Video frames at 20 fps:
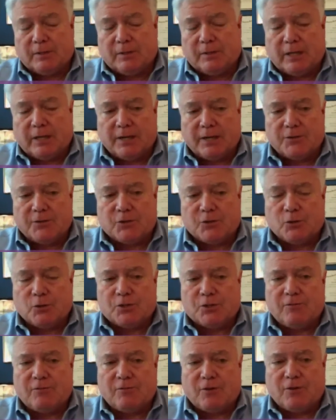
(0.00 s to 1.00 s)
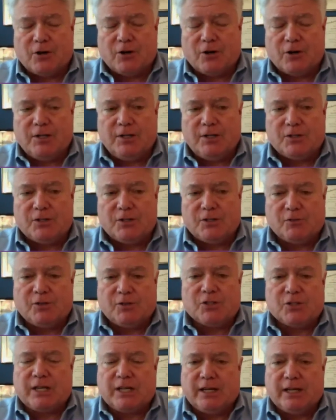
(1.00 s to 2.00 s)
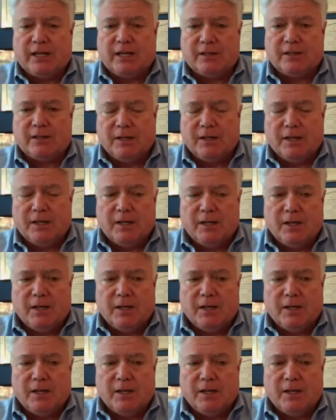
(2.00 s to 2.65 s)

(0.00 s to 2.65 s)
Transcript: A lot of schools have very sophisticated